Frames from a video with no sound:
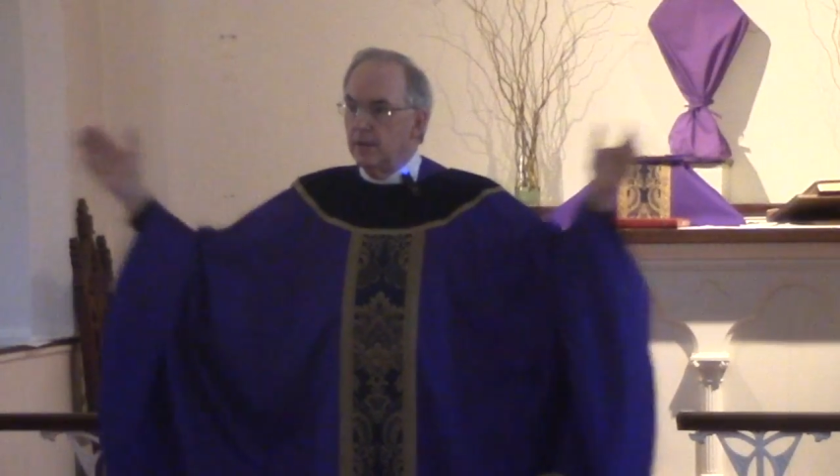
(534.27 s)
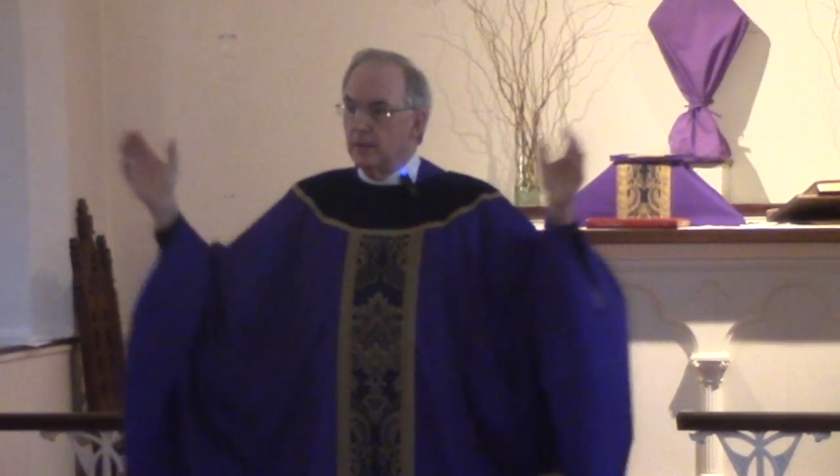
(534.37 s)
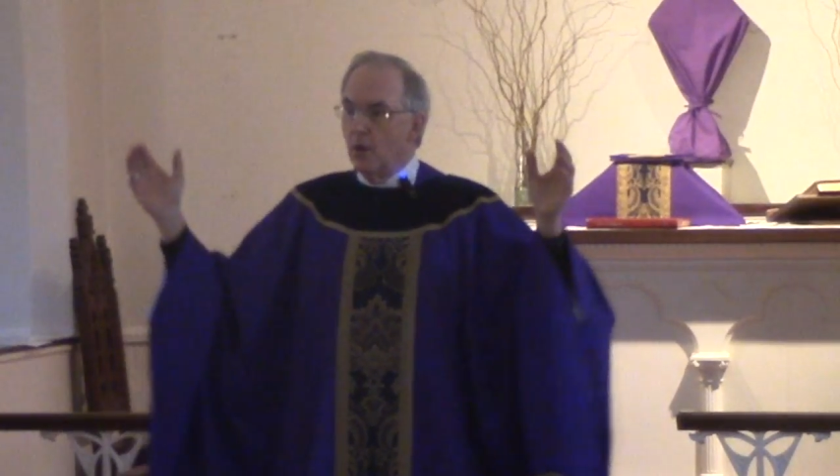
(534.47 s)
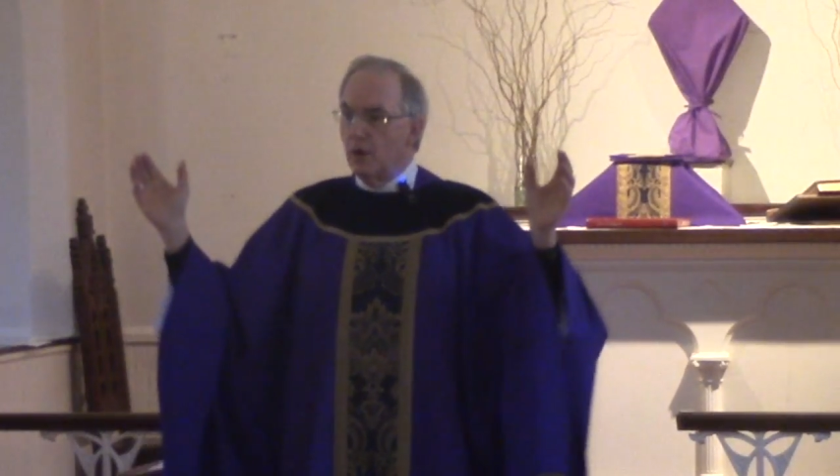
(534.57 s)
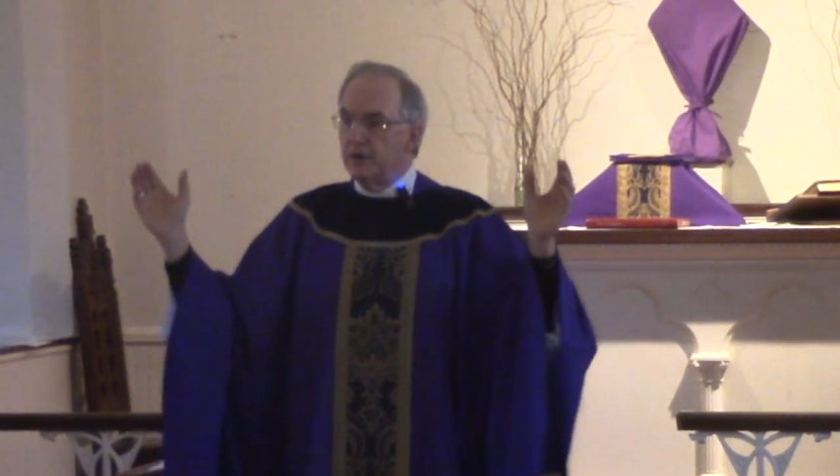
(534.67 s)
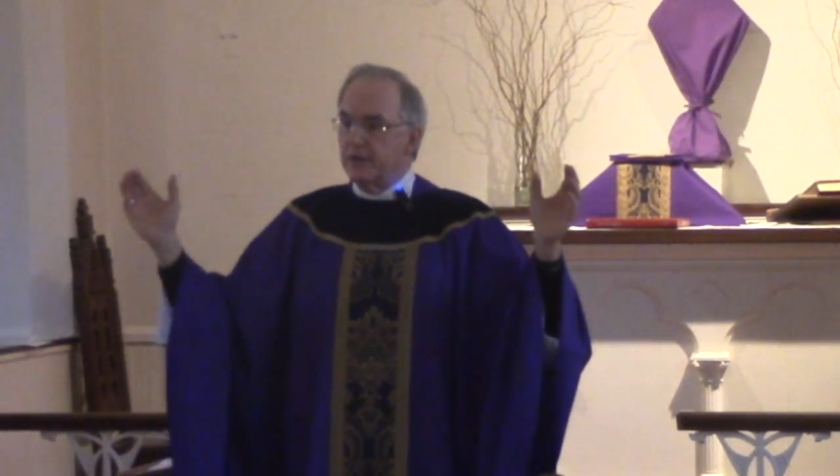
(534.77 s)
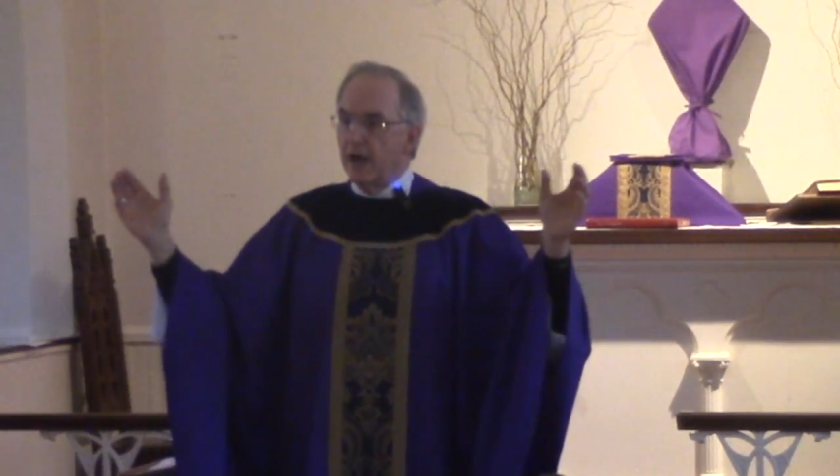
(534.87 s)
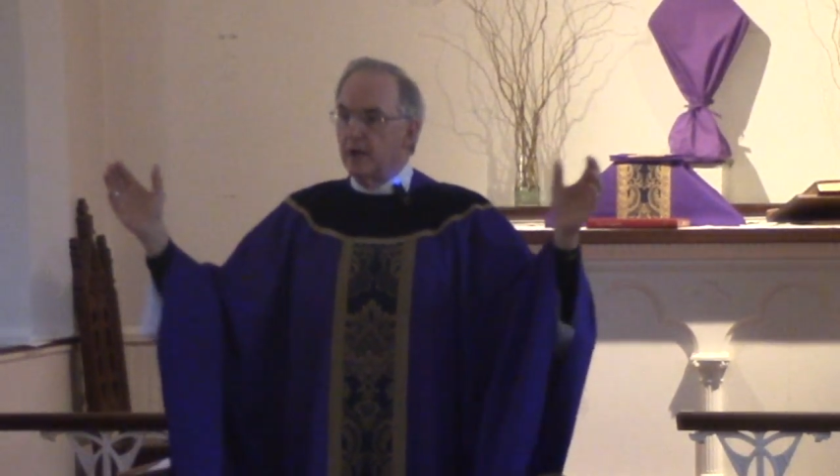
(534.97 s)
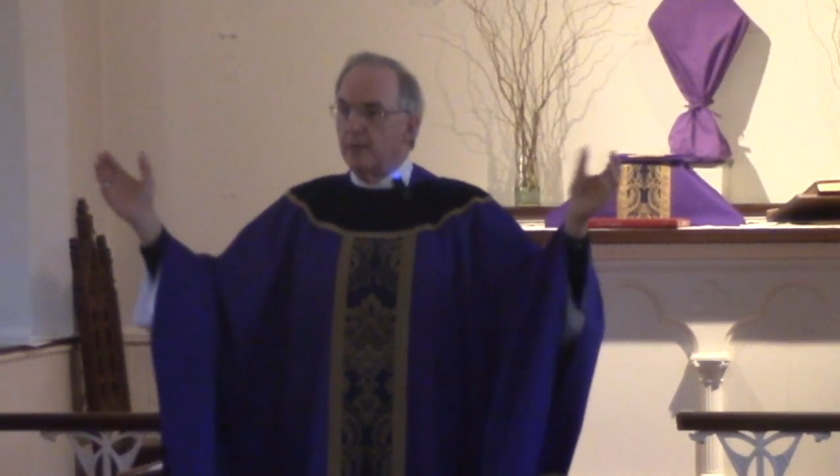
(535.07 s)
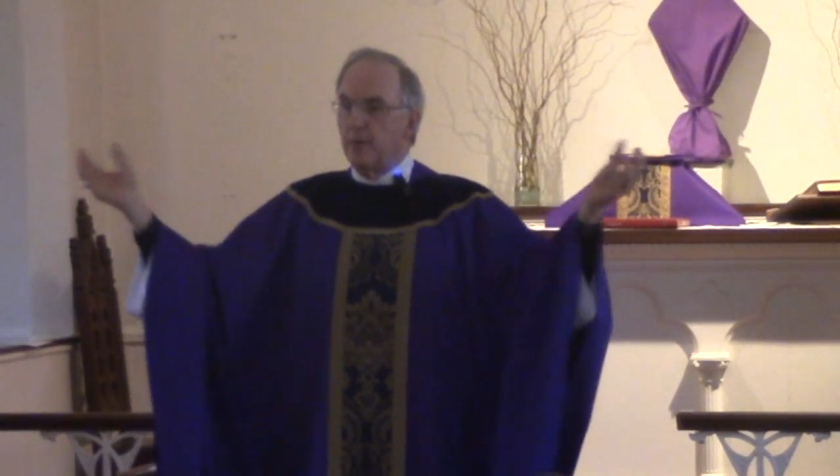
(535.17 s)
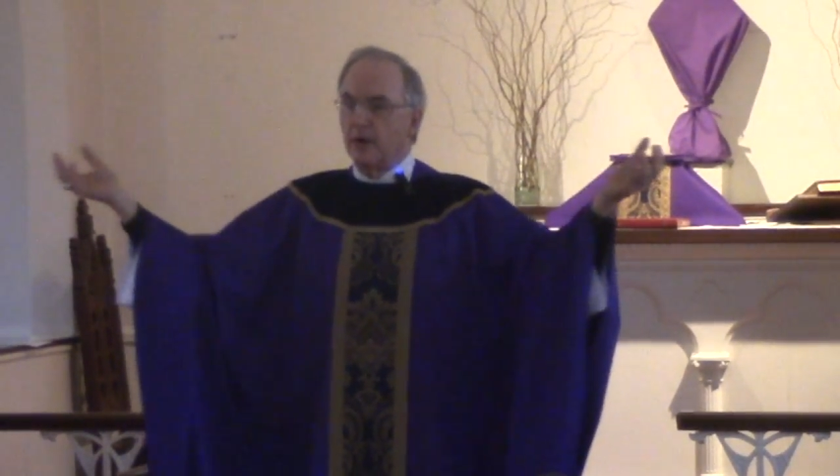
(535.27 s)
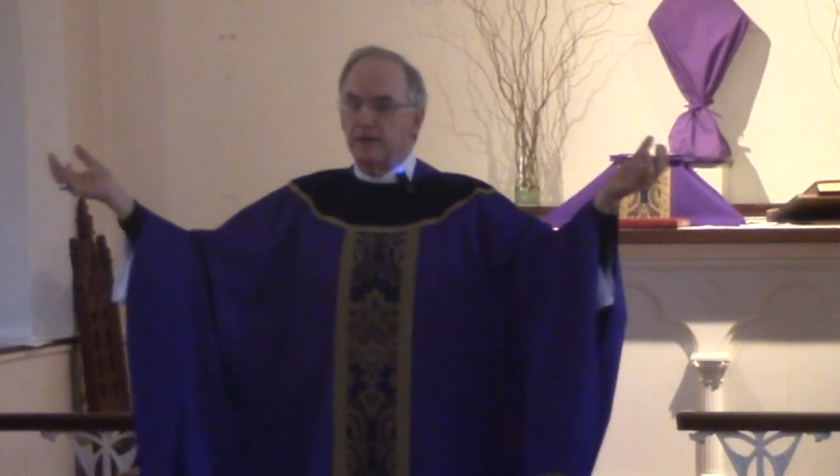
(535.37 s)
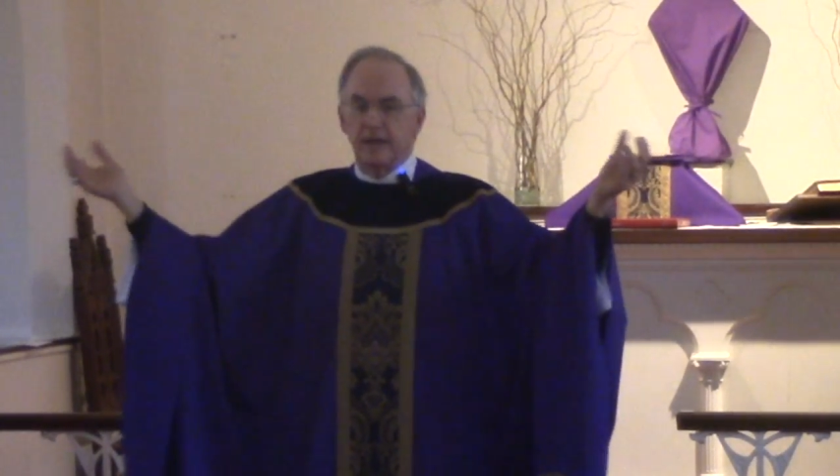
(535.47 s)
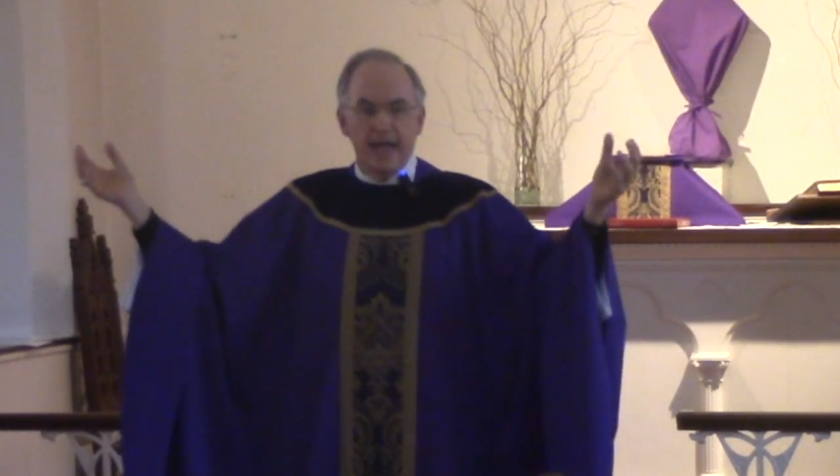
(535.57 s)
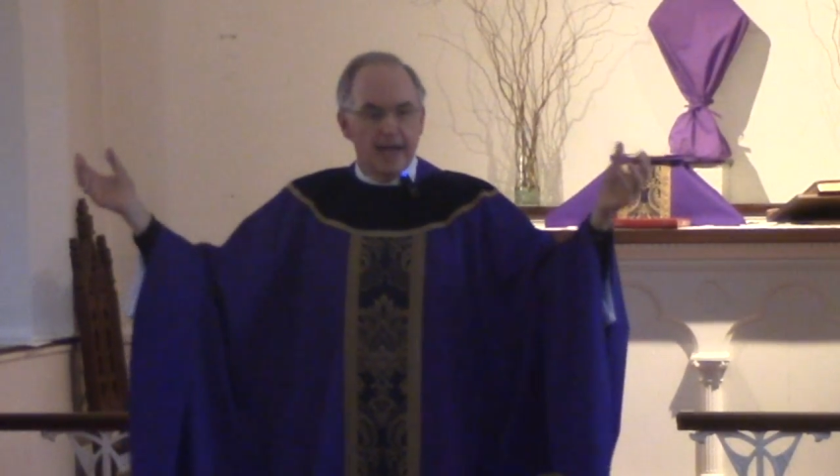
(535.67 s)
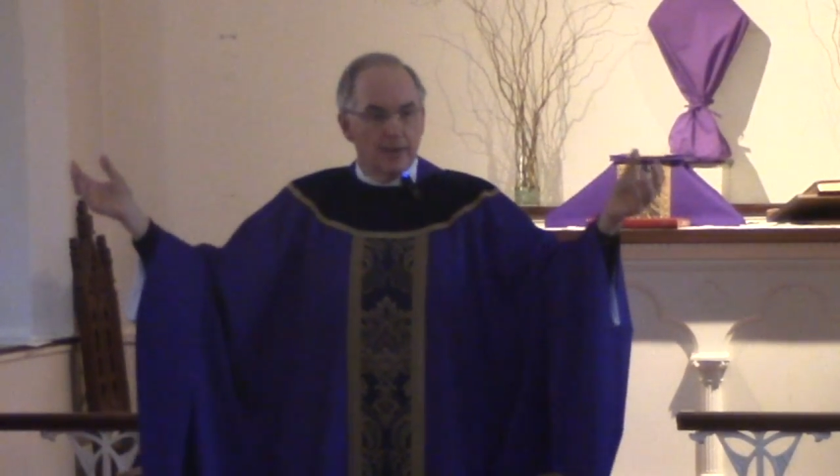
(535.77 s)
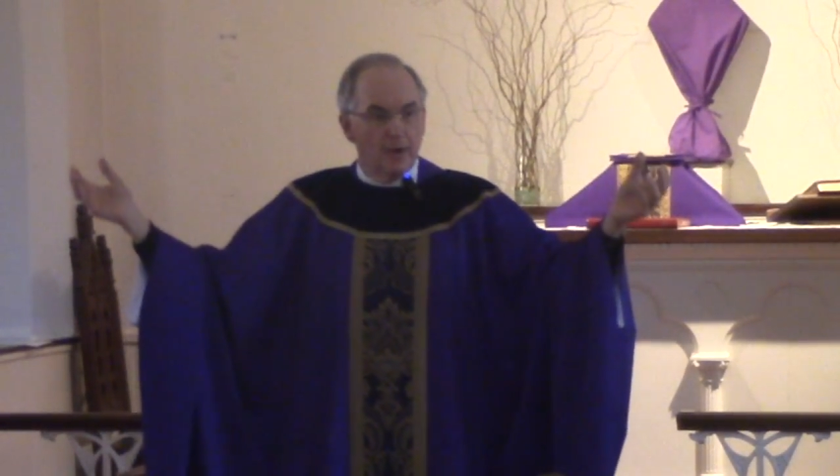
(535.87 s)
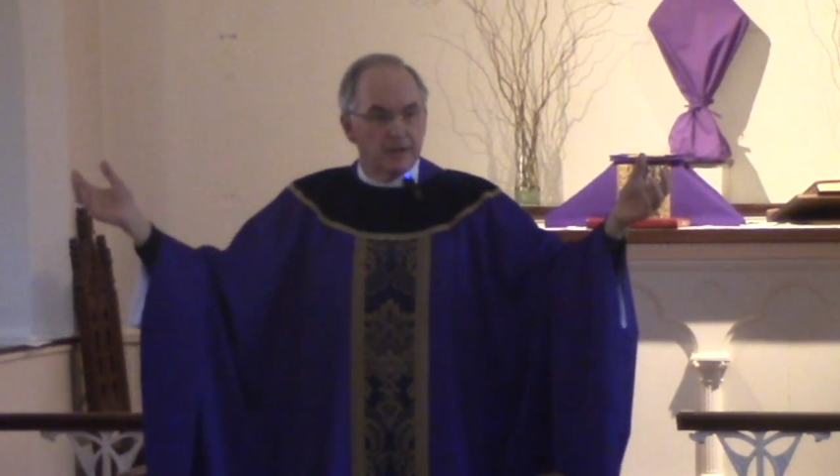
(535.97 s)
And the horizontal part that Adam